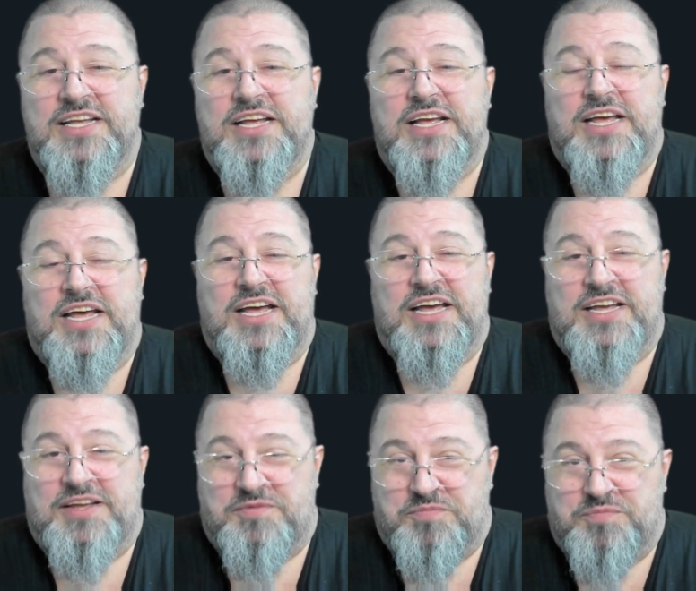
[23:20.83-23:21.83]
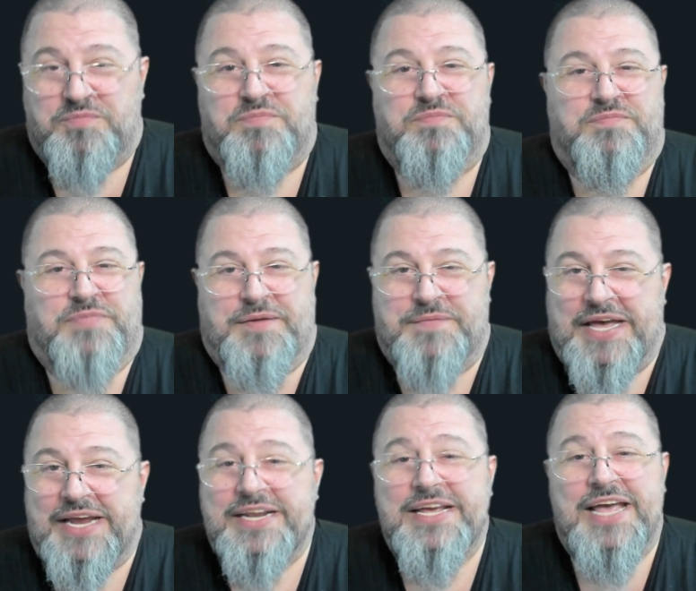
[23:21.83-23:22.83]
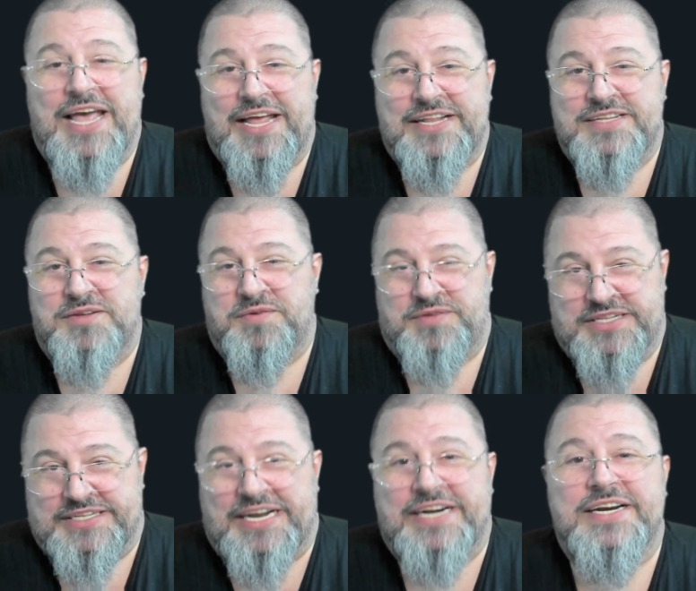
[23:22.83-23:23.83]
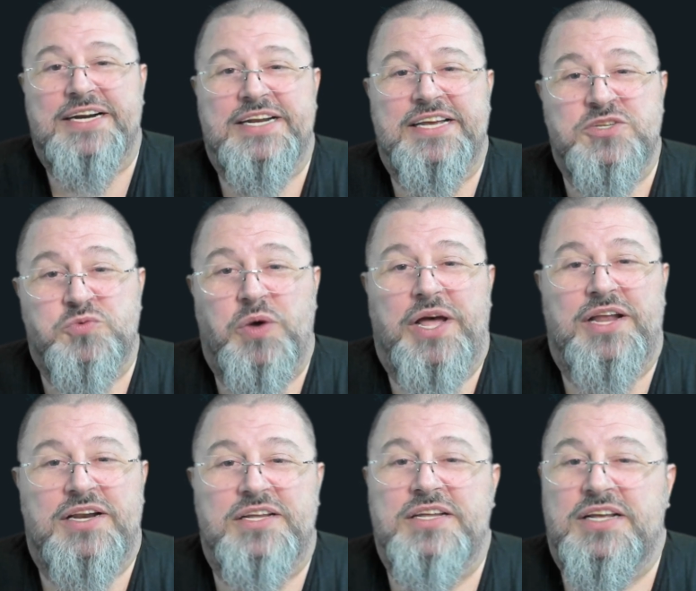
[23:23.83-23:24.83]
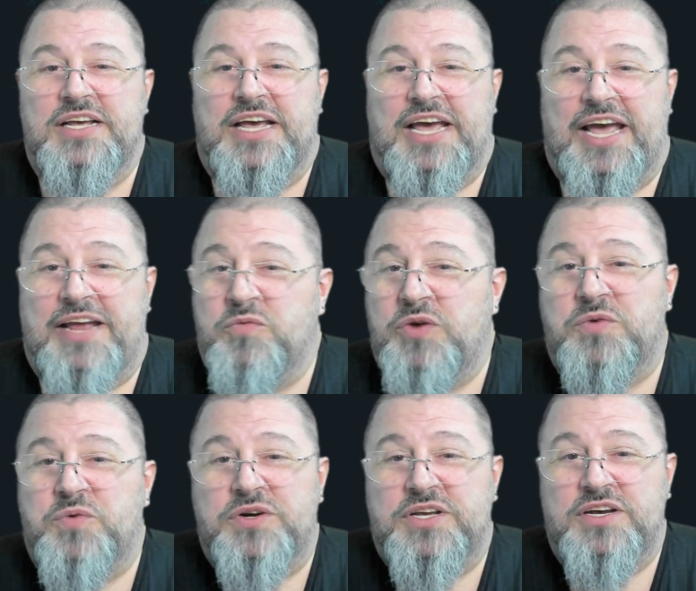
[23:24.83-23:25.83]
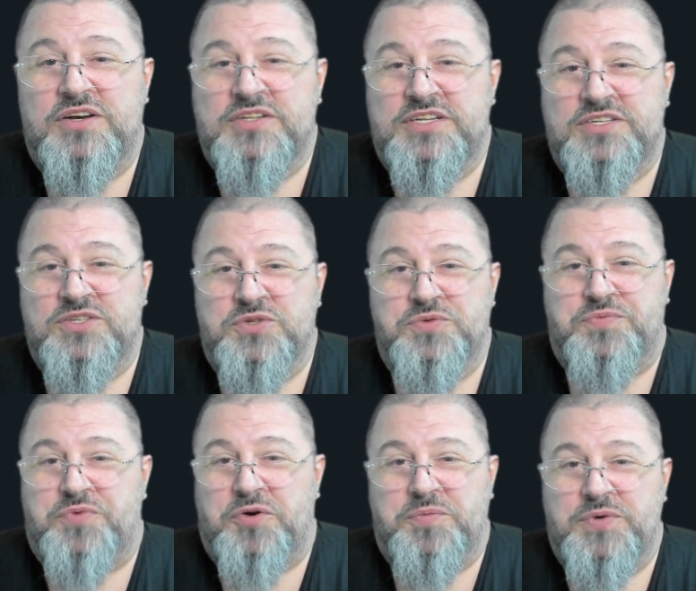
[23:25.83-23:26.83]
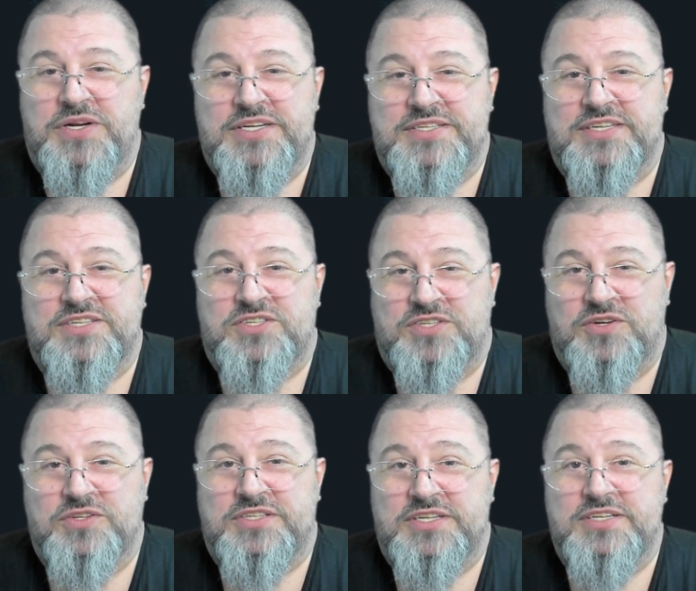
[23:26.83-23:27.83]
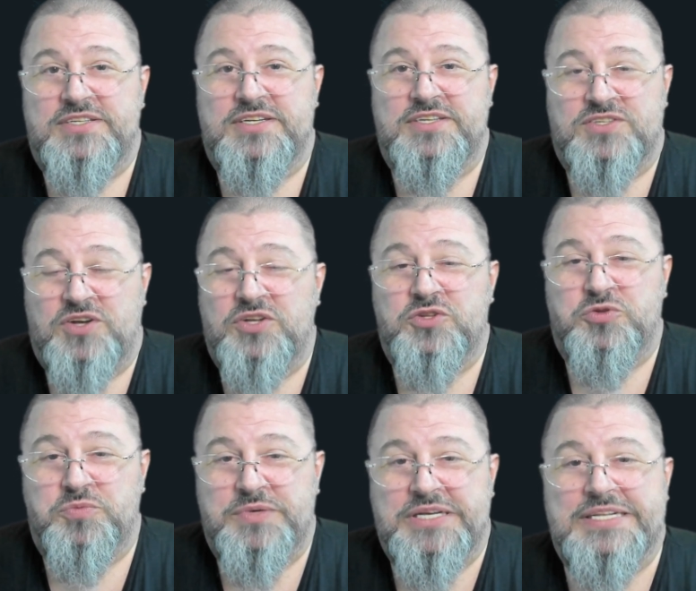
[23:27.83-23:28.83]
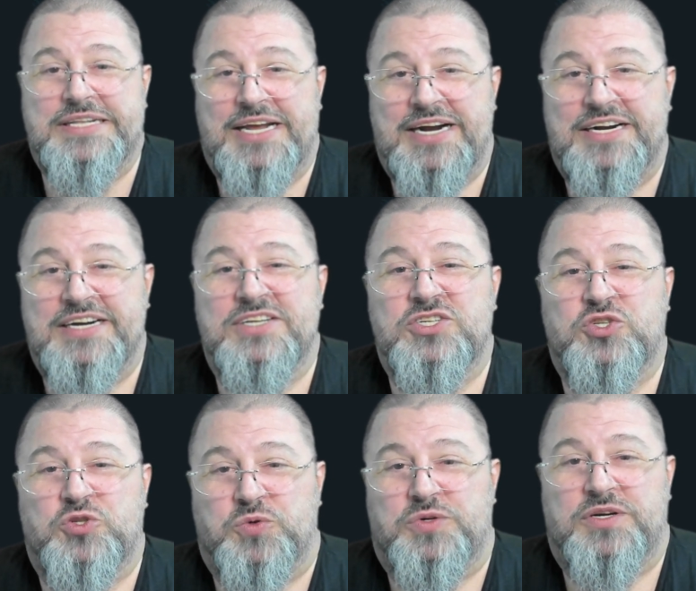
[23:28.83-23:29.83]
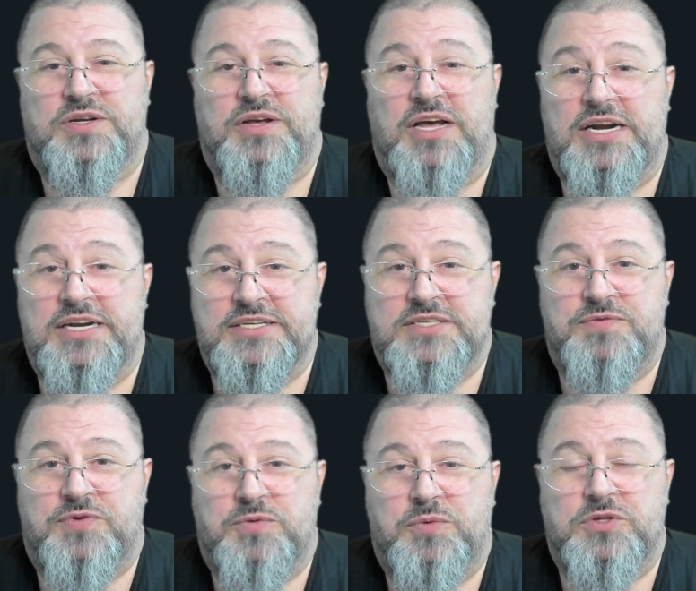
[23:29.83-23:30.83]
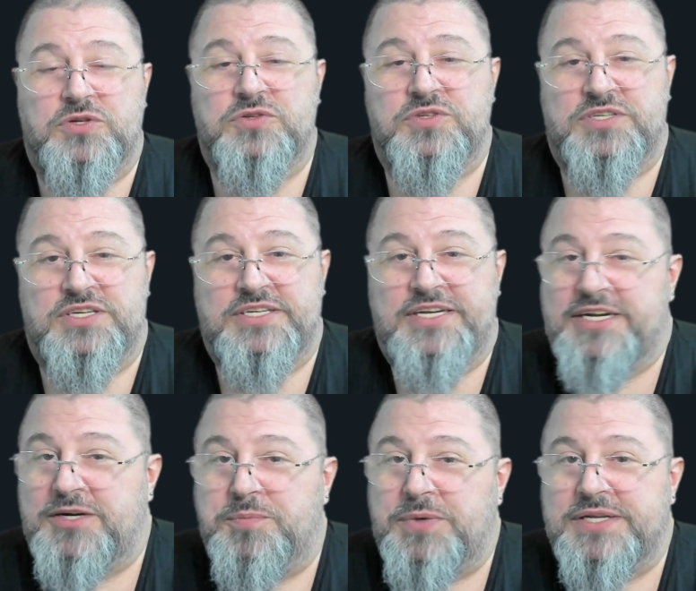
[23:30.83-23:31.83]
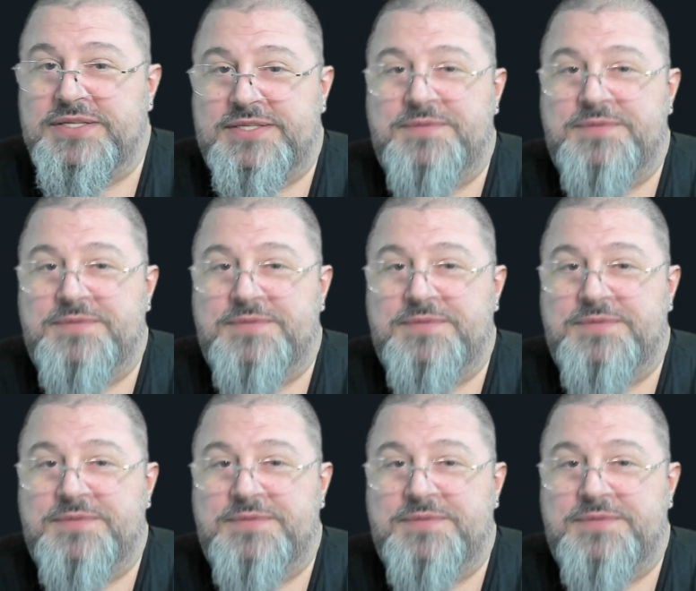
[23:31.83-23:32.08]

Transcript: by many and internally as well. And we're working on the new formulas, so this is going to be there soon, at least for what concerns the airplanes.